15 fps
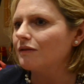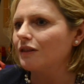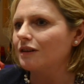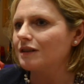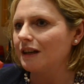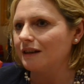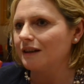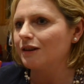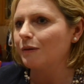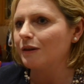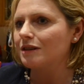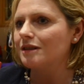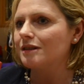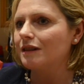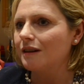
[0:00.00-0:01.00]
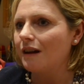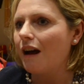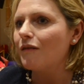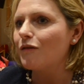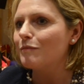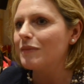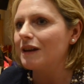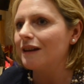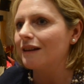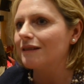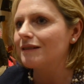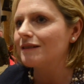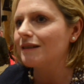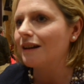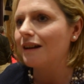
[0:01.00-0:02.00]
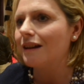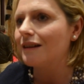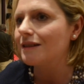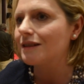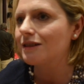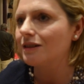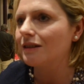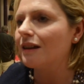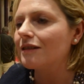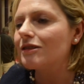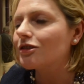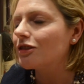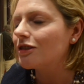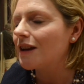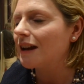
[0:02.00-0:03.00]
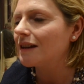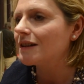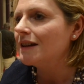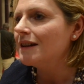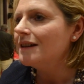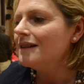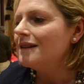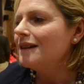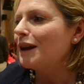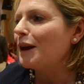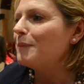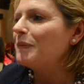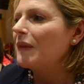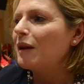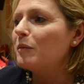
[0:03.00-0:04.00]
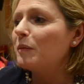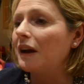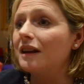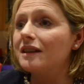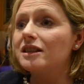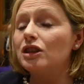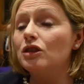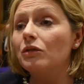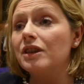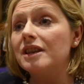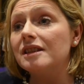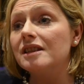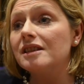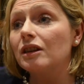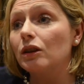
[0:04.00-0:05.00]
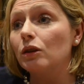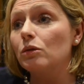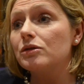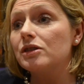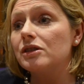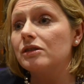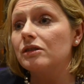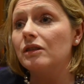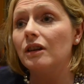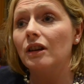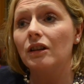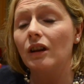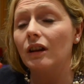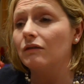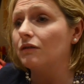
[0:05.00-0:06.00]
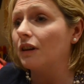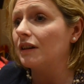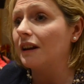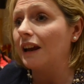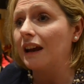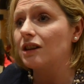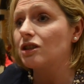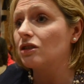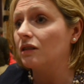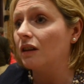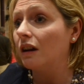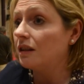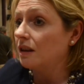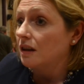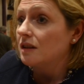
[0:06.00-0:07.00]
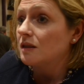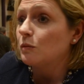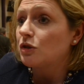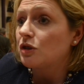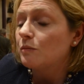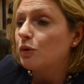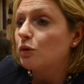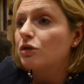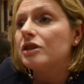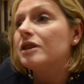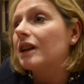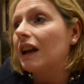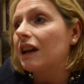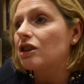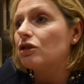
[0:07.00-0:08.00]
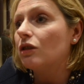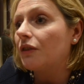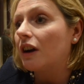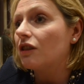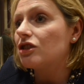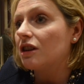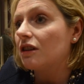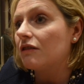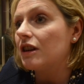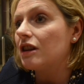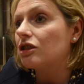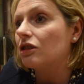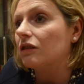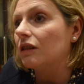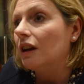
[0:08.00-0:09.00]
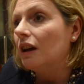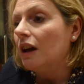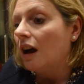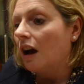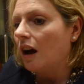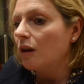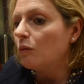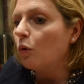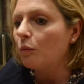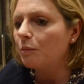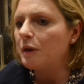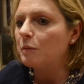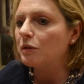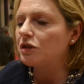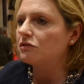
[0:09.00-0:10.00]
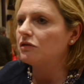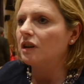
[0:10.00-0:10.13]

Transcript: they've got any questions that haven't been asked and answered yet. But you know, this is a close run election. I think it's the most important election of our generation. I want people to